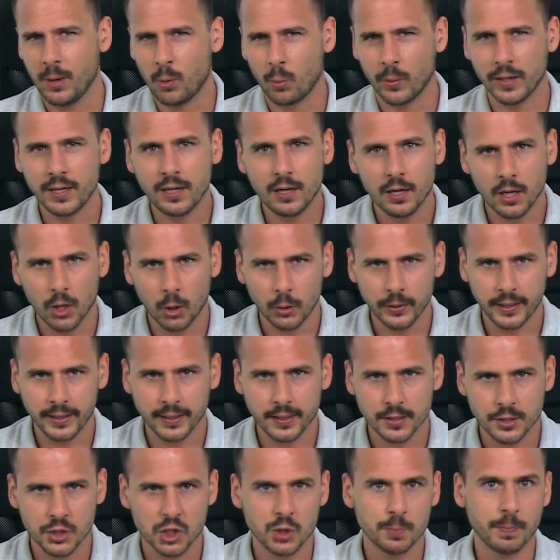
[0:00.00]
when loading
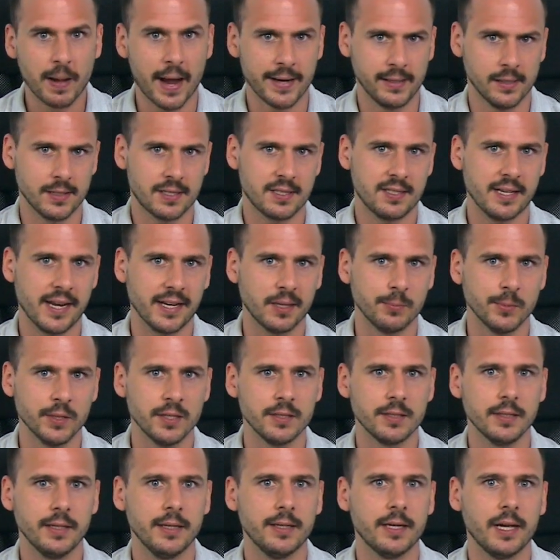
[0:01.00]
a spinal
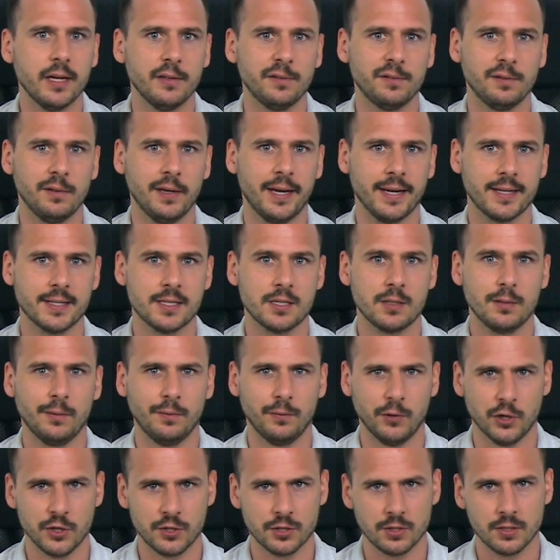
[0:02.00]
segment in a flexed
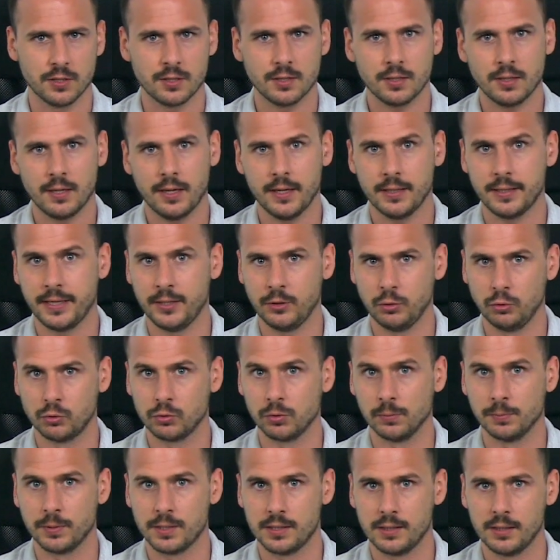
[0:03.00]
versus in a neutral
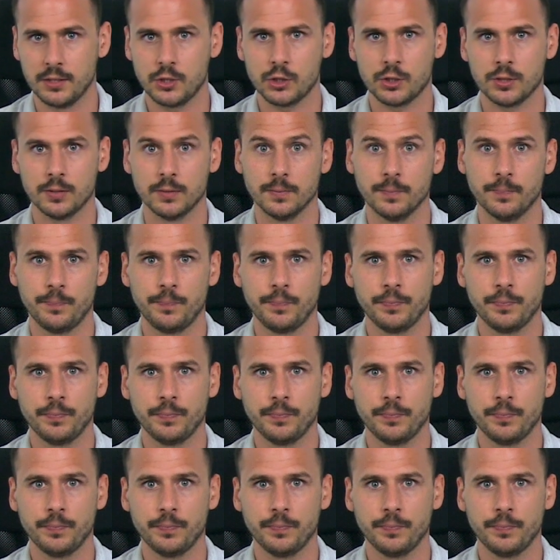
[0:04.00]
position.